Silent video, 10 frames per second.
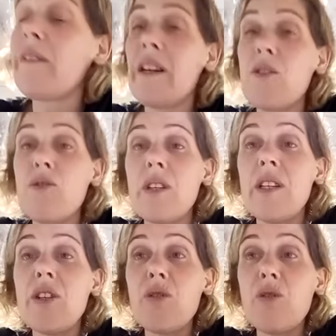That's
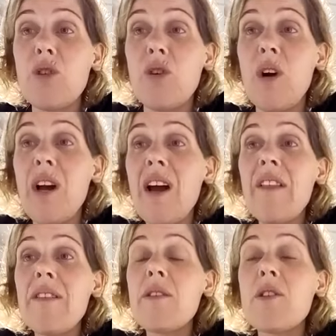really crucial.
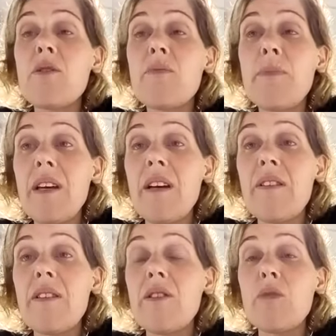The
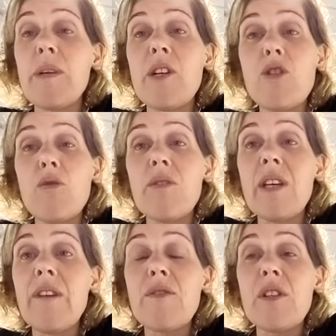spiritual
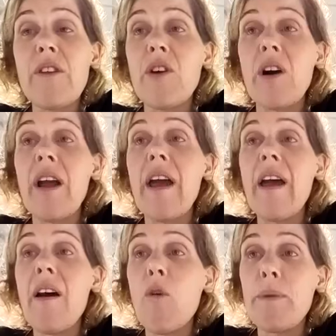gifts are for
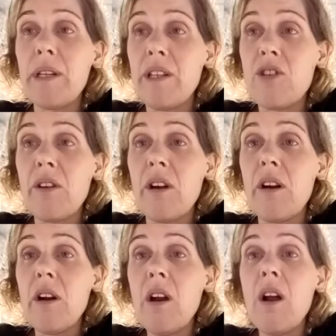helping each other